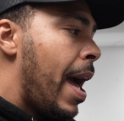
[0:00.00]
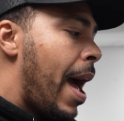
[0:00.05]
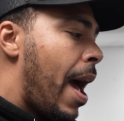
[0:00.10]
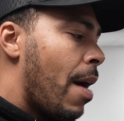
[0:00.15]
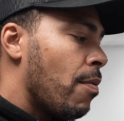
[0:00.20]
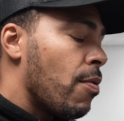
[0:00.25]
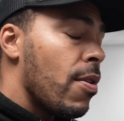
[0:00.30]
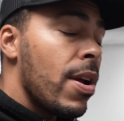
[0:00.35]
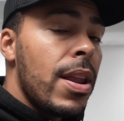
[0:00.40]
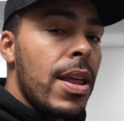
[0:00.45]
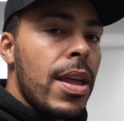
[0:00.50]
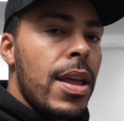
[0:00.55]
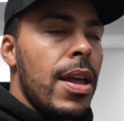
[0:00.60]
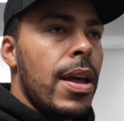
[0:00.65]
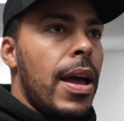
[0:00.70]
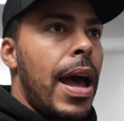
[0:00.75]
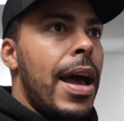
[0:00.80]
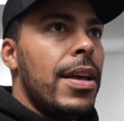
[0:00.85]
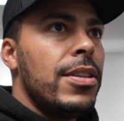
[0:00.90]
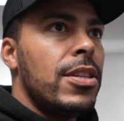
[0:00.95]
And really,
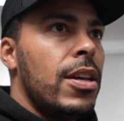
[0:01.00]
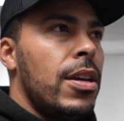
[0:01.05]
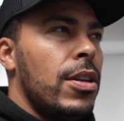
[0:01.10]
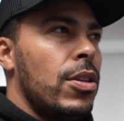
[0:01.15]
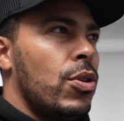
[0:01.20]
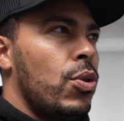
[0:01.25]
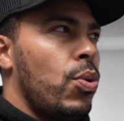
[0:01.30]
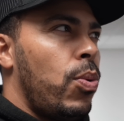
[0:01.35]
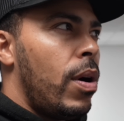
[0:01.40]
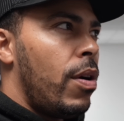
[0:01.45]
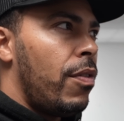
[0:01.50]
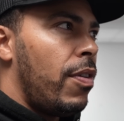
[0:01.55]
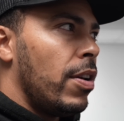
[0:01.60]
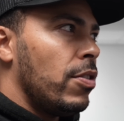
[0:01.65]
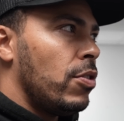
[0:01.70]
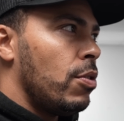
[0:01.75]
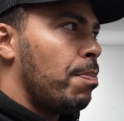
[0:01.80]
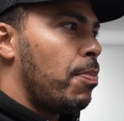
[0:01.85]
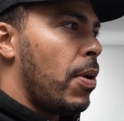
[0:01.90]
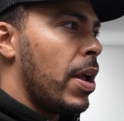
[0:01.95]
as a
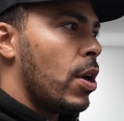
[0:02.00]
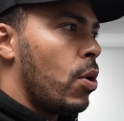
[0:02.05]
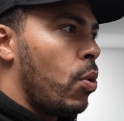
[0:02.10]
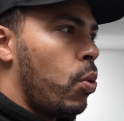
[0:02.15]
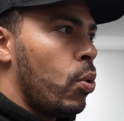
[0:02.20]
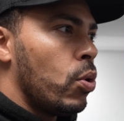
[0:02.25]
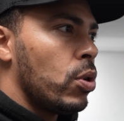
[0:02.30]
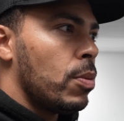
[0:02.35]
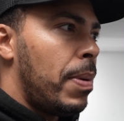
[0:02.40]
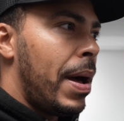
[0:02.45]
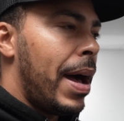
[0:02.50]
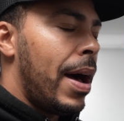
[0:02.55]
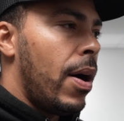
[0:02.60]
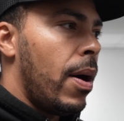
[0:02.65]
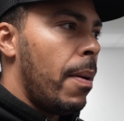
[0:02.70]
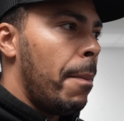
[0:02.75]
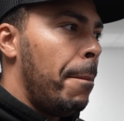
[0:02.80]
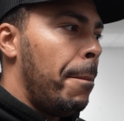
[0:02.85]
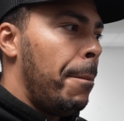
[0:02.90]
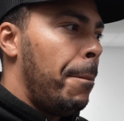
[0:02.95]
1200 brake
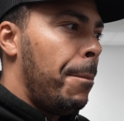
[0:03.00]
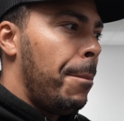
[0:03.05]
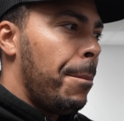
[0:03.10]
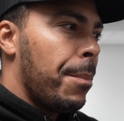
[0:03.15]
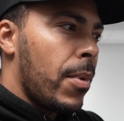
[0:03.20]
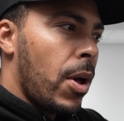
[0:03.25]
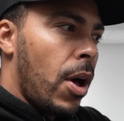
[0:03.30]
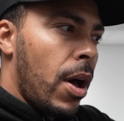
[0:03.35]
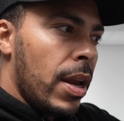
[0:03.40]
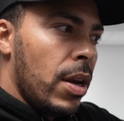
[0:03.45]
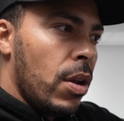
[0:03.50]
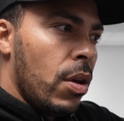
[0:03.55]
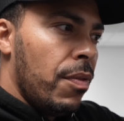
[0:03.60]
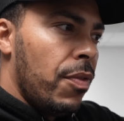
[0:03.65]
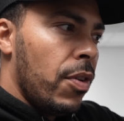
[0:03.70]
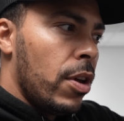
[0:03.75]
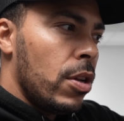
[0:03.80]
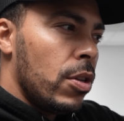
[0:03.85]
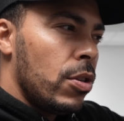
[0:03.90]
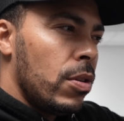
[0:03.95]
horsepower kind of